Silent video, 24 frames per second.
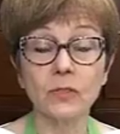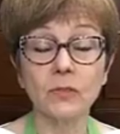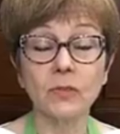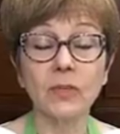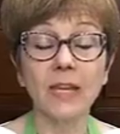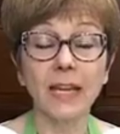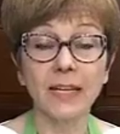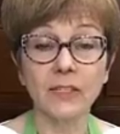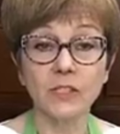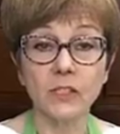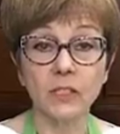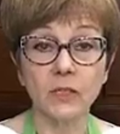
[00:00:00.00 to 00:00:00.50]

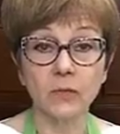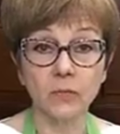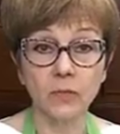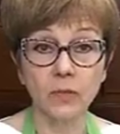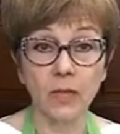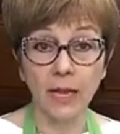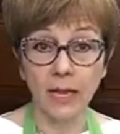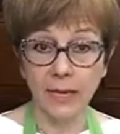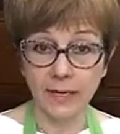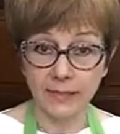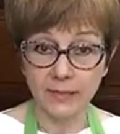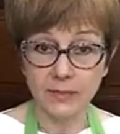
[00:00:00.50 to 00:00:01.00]
catching
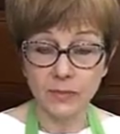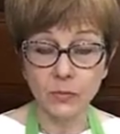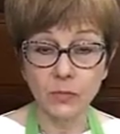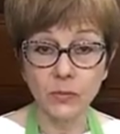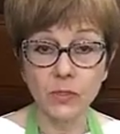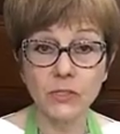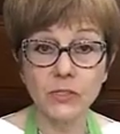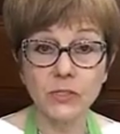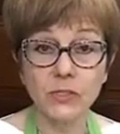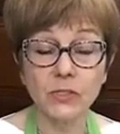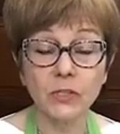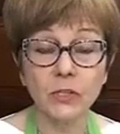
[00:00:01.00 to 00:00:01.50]
flies,
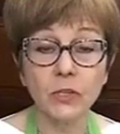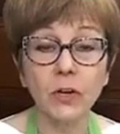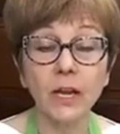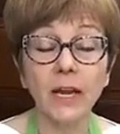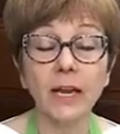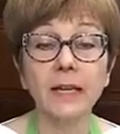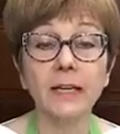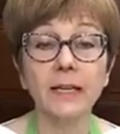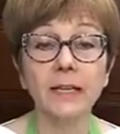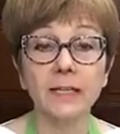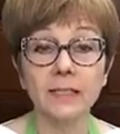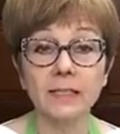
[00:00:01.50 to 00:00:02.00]
which is
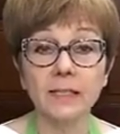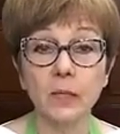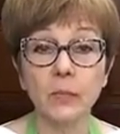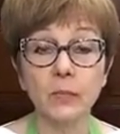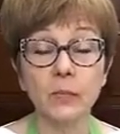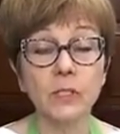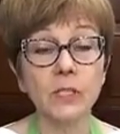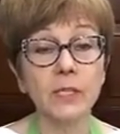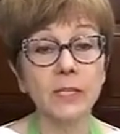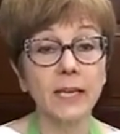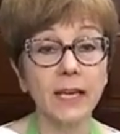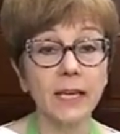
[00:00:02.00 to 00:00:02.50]
great, except
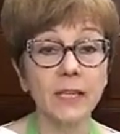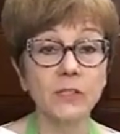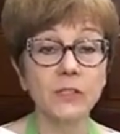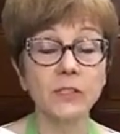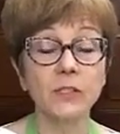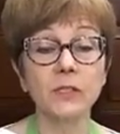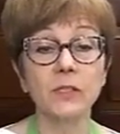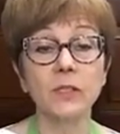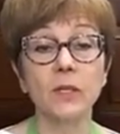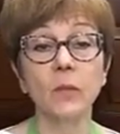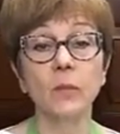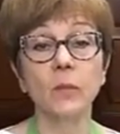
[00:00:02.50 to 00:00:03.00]
she
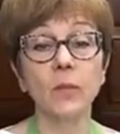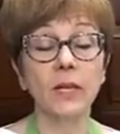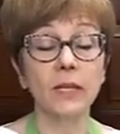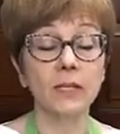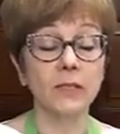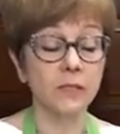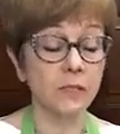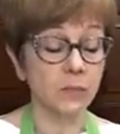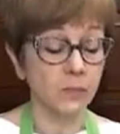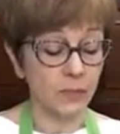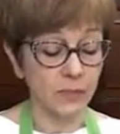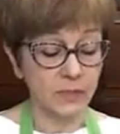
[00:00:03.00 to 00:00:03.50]
catches them
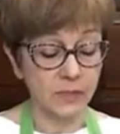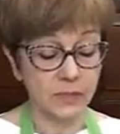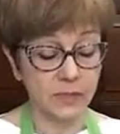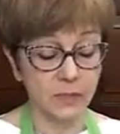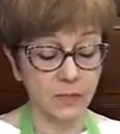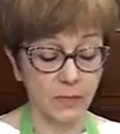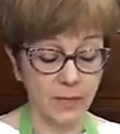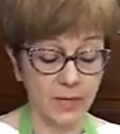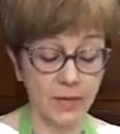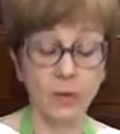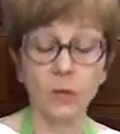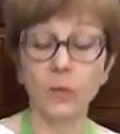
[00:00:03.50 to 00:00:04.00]
and spits
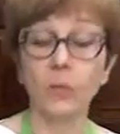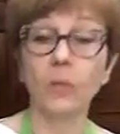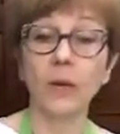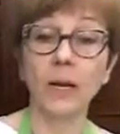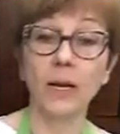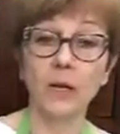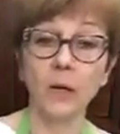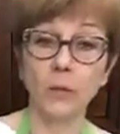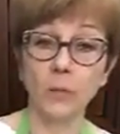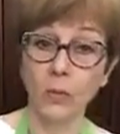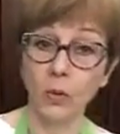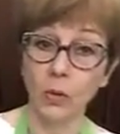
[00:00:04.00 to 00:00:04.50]
them out
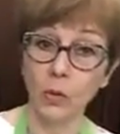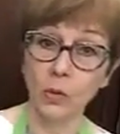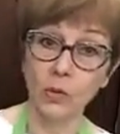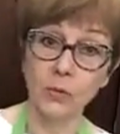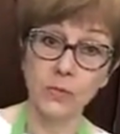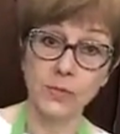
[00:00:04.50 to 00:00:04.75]
by her bowl.